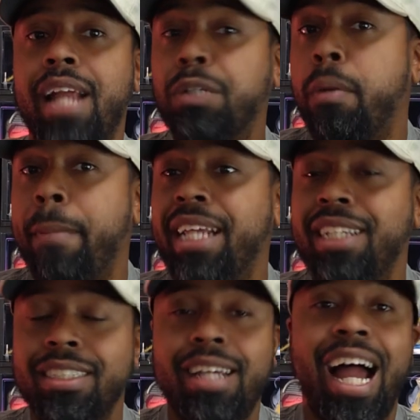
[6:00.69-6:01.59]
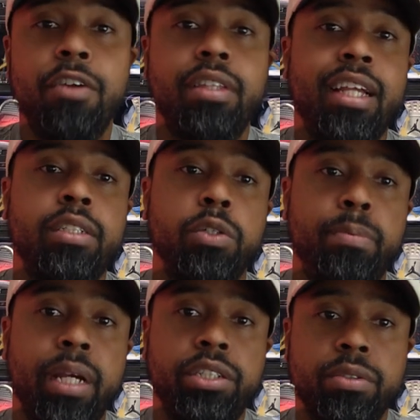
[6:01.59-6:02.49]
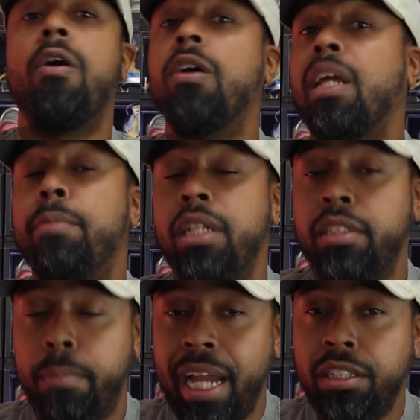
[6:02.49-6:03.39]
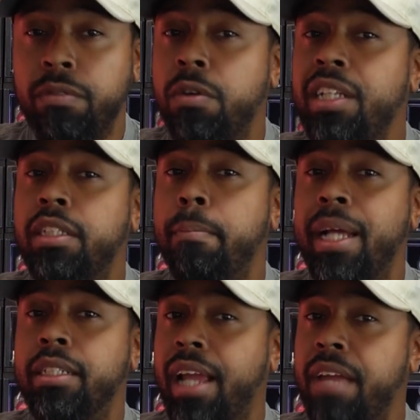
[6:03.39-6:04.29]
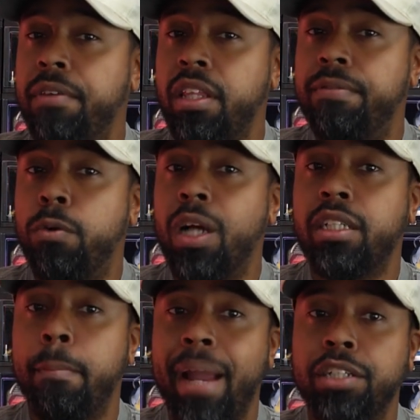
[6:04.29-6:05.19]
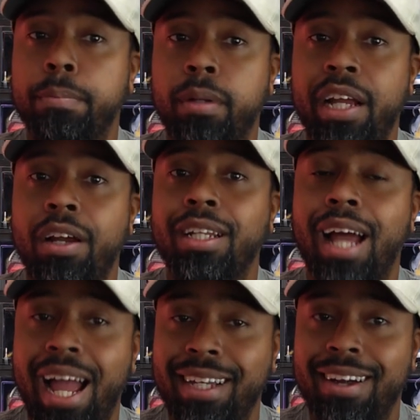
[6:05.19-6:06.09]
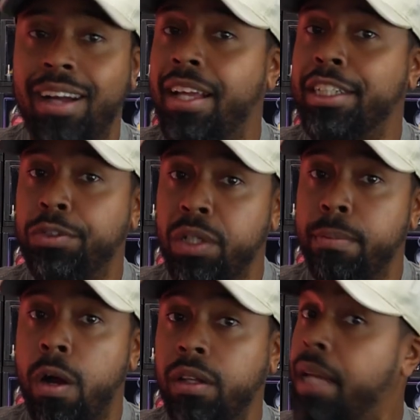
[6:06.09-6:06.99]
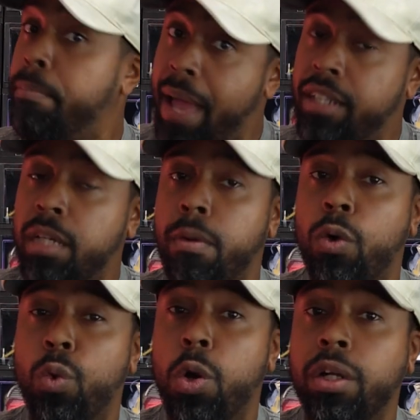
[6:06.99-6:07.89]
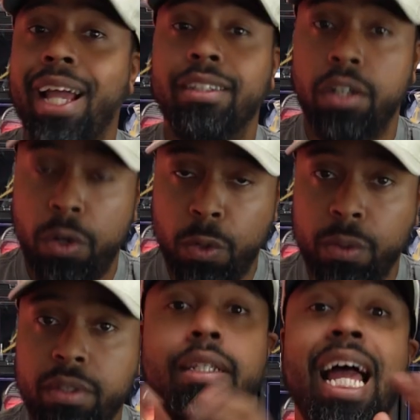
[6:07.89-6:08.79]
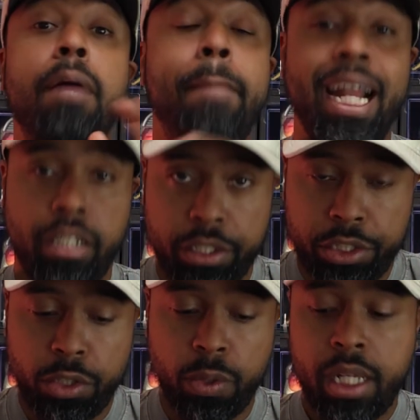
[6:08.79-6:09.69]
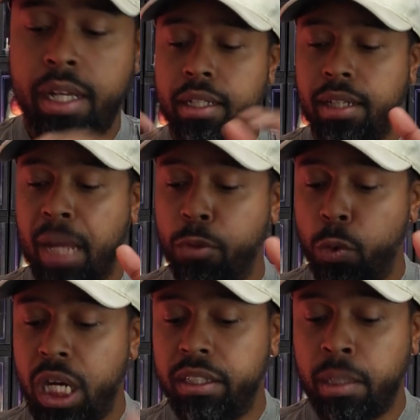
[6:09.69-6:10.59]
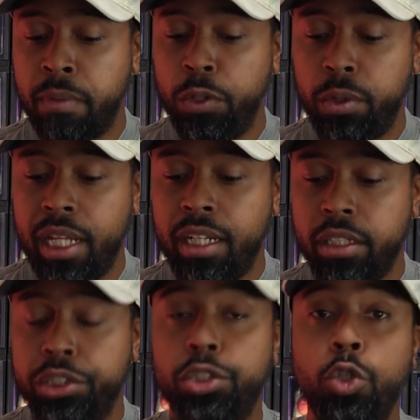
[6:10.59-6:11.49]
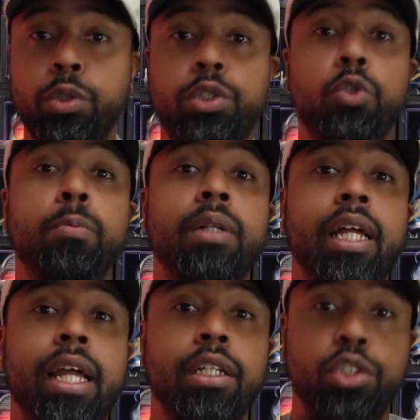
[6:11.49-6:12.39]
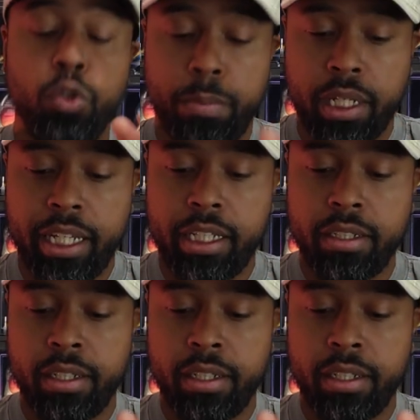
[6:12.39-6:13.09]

that's what makes the entire thing so special. All that participation really cements K54 as a major player and icon in the street ball and basketball world as a whole. Now back to the shoe. Now I'm aware some of you think the shoe is too bland, too plain,